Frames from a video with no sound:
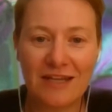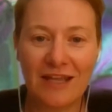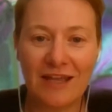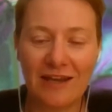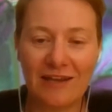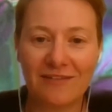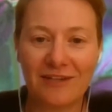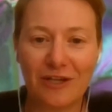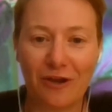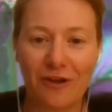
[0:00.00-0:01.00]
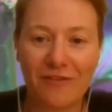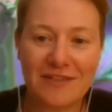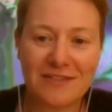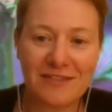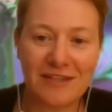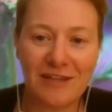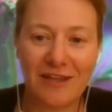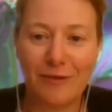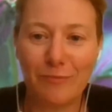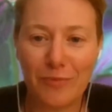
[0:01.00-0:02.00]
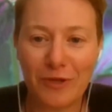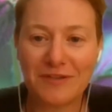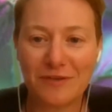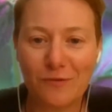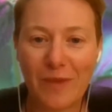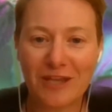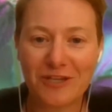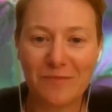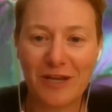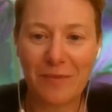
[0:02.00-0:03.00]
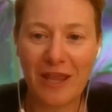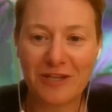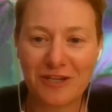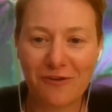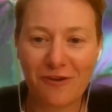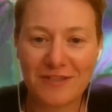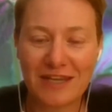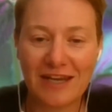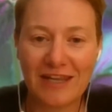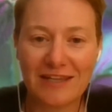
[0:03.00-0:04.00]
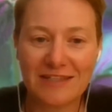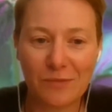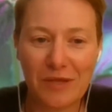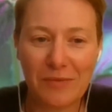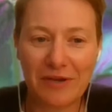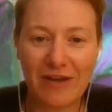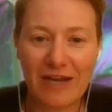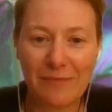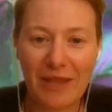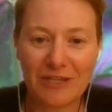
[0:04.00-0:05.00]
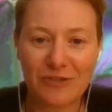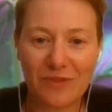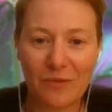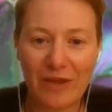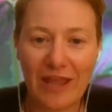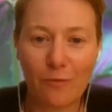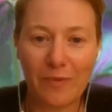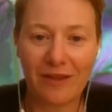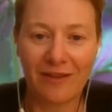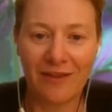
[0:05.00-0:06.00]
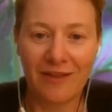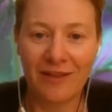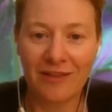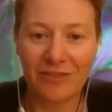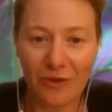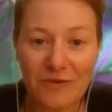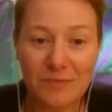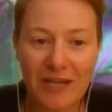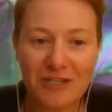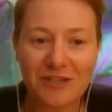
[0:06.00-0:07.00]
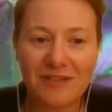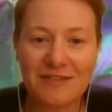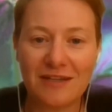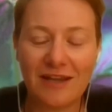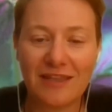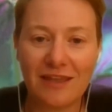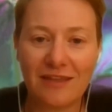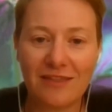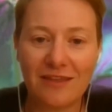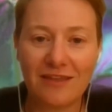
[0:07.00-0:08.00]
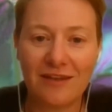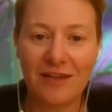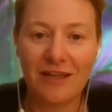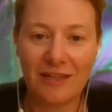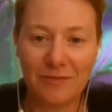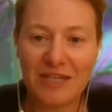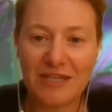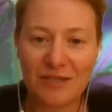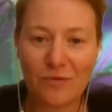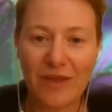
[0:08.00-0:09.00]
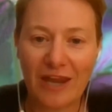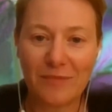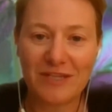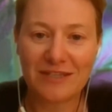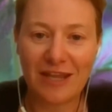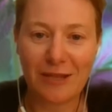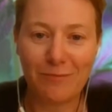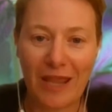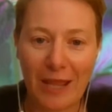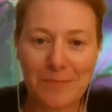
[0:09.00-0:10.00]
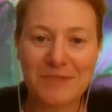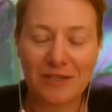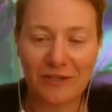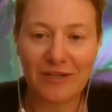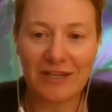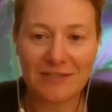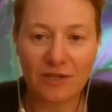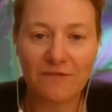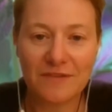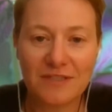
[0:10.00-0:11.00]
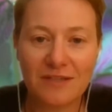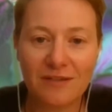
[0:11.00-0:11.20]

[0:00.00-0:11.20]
And, this is a personal passion, but a passion across Helius. We want to really make sure that we're helping those patients. And I think that the medicinal cannabis scheme absolutely serves